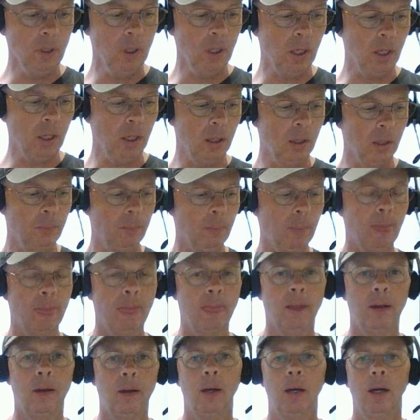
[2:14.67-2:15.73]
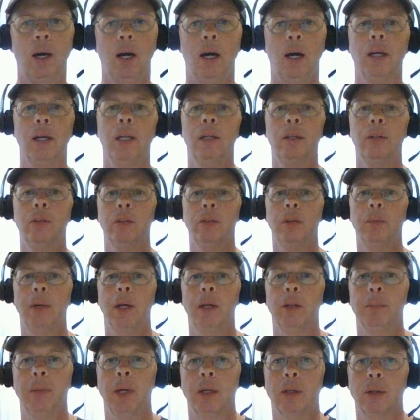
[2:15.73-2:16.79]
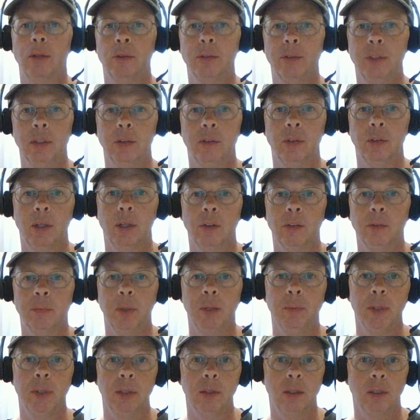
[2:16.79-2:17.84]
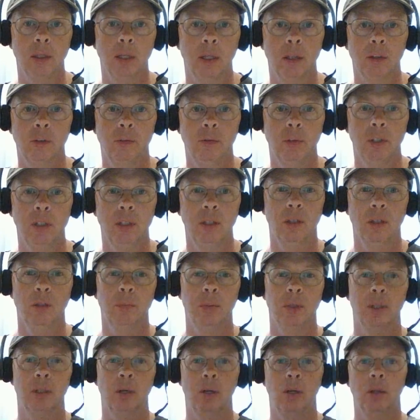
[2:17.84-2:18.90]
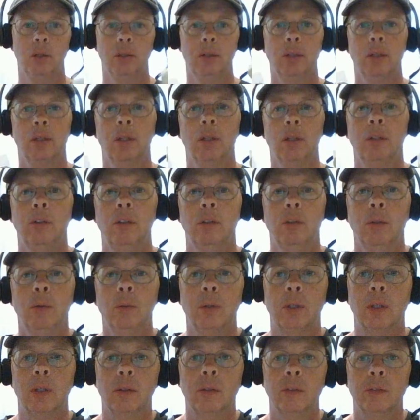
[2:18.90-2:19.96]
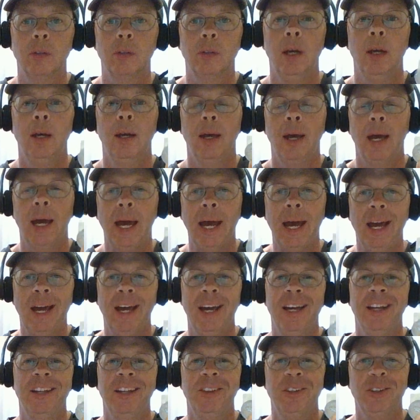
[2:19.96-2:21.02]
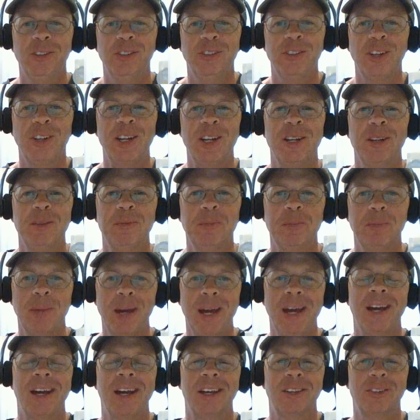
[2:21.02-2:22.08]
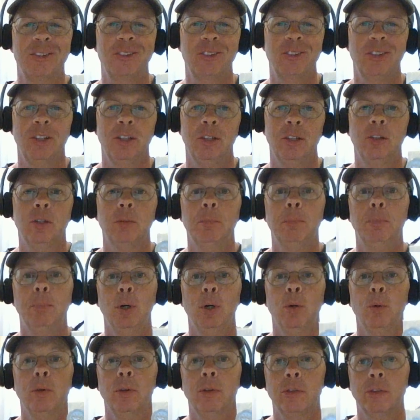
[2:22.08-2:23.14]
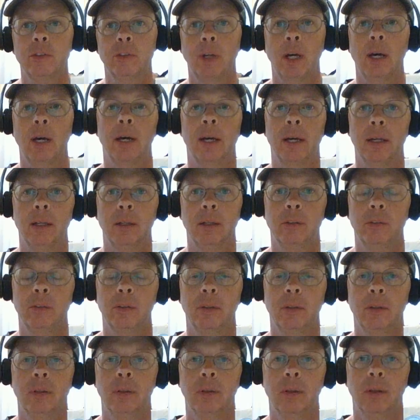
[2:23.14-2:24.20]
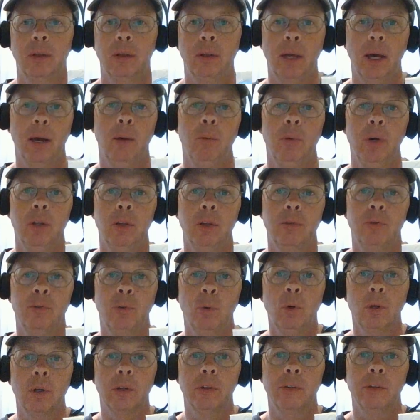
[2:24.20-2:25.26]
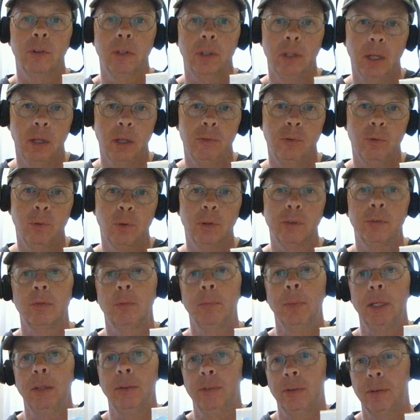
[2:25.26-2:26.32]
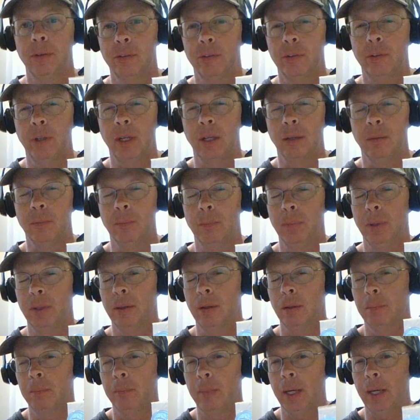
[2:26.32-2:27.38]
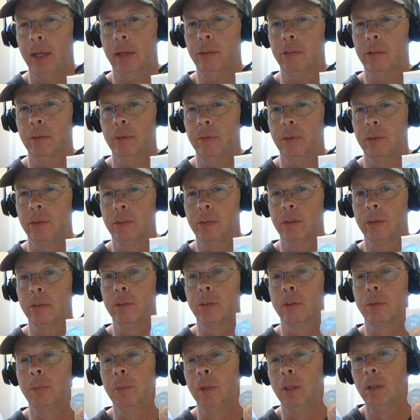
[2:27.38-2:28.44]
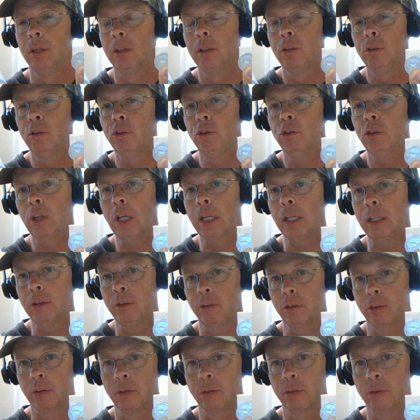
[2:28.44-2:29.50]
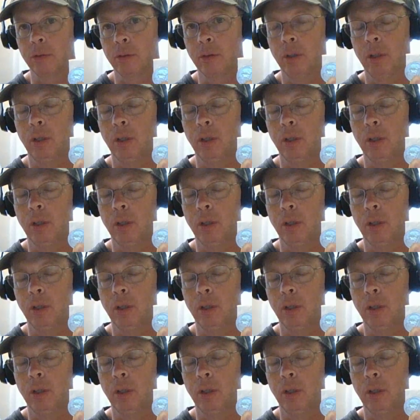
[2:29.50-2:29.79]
I'll get into the mathematical details maybe in the next video, but all you're going to do is add the same mass to both sides. That way the force, the net force, remains the same, but the mass of the system changes.